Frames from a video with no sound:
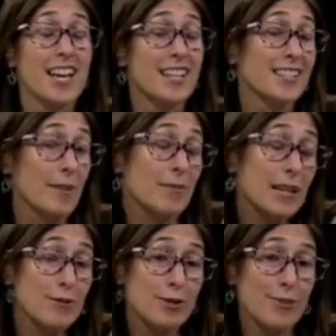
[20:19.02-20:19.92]

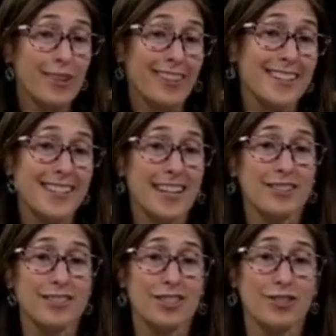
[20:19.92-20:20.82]
Sometimes your monthly
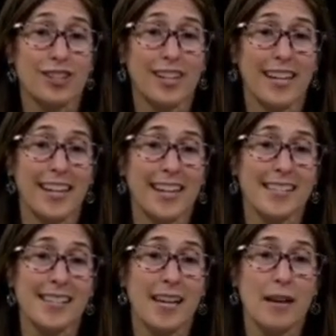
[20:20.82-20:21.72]
cycle can trigger
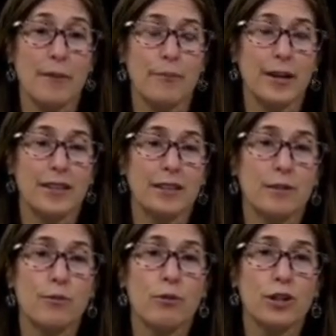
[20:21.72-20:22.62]
headaches. But the
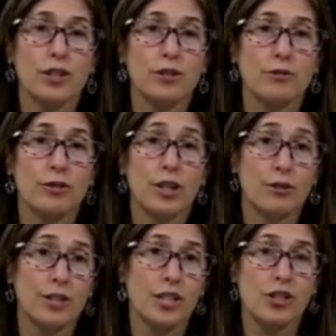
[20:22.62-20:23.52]
more you know
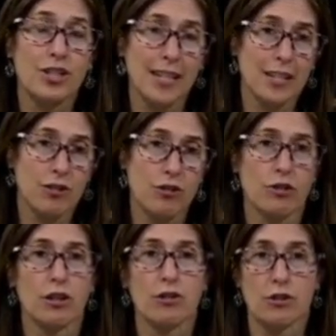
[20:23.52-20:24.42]
and understand your
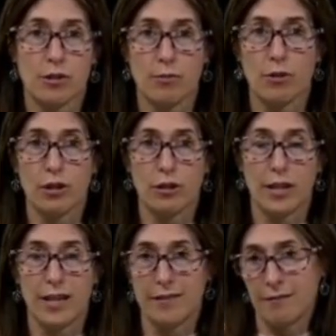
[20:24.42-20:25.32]
triggers, the more you
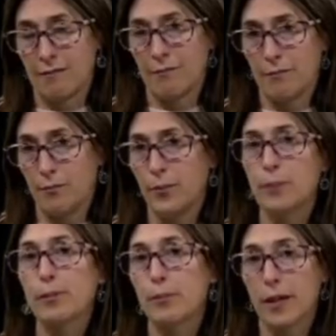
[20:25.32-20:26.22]
can be
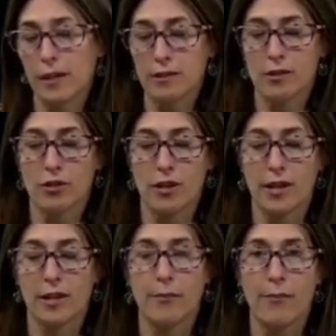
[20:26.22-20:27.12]
prepared to try
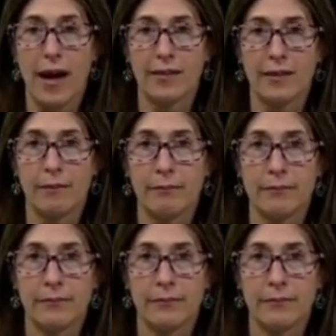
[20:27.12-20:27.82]
to combat them.